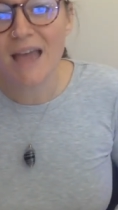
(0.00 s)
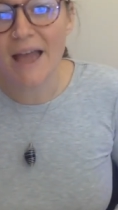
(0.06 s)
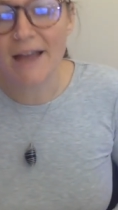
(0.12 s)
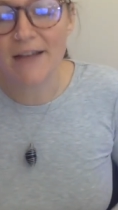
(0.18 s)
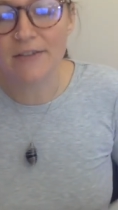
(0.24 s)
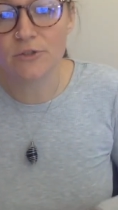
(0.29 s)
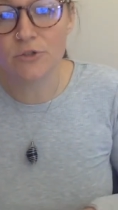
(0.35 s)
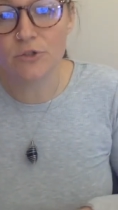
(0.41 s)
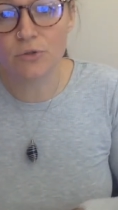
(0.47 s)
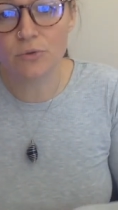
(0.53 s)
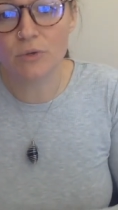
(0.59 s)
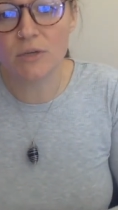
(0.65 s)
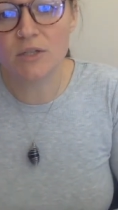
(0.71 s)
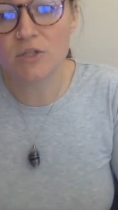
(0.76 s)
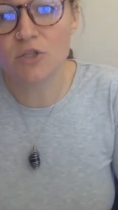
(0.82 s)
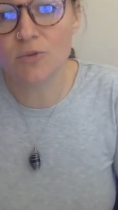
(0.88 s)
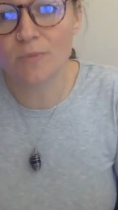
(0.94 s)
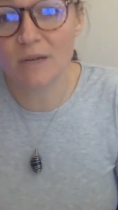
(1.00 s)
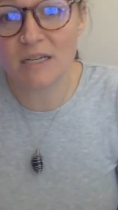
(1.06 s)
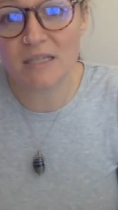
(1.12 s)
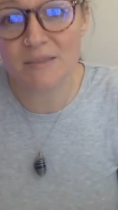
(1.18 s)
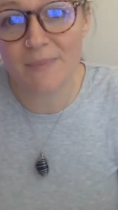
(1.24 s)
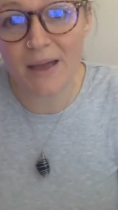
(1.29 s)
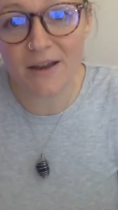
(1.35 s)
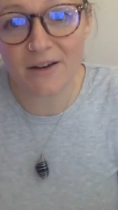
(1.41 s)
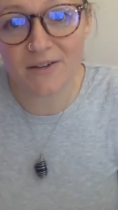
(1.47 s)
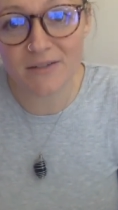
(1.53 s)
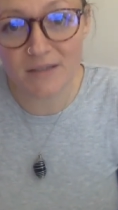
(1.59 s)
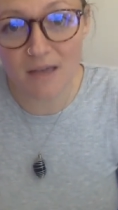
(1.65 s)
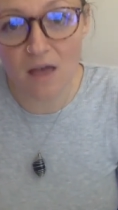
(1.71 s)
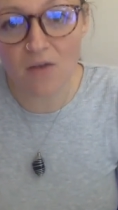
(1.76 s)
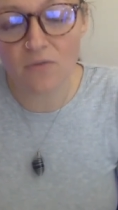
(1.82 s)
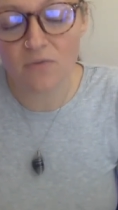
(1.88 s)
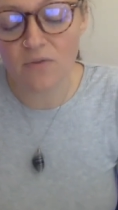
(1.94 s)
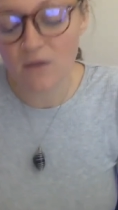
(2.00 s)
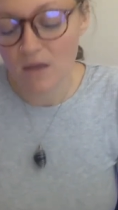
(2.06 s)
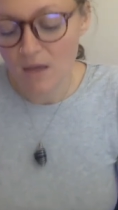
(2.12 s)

and do it 2 minutes by yourself.